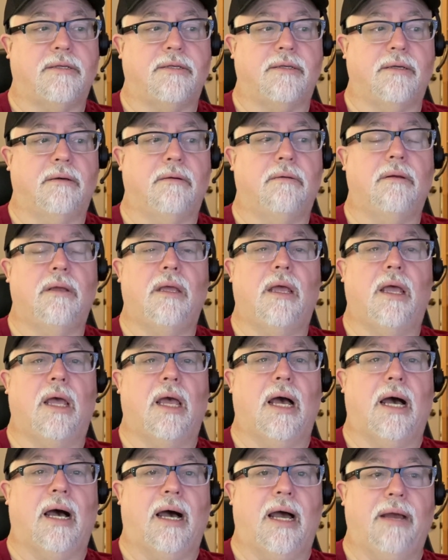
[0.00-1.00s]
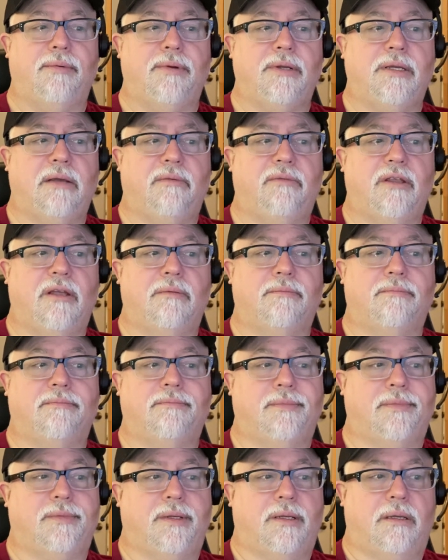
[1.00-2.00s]
So I would give them,
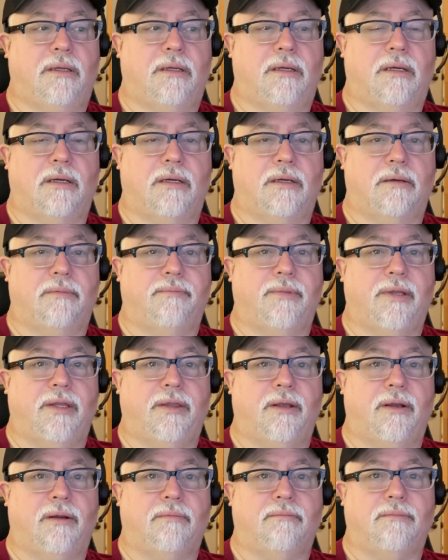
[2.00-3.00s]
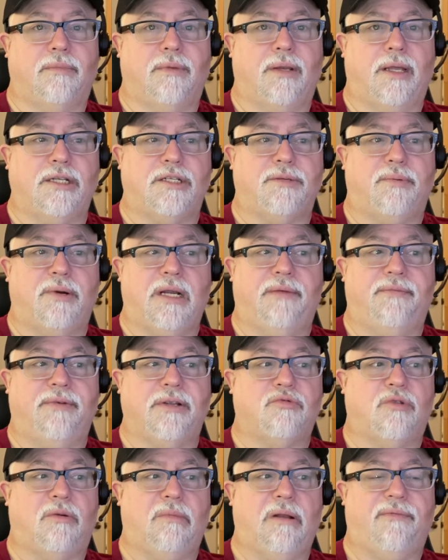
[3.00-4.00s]
in the late spring, if
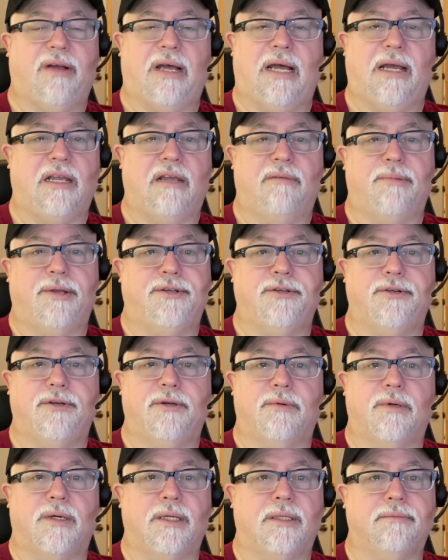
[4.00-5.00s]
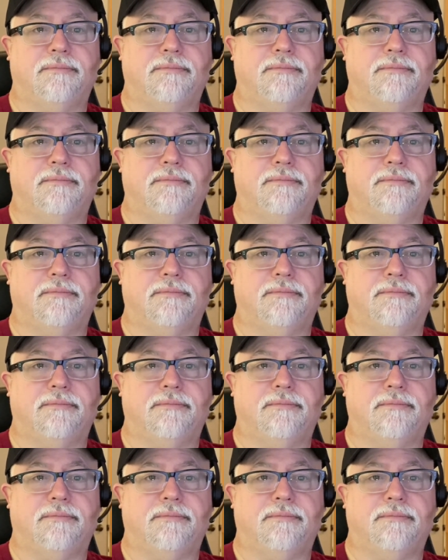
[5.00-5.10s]
it's warm enough, I give them a 2-to-1.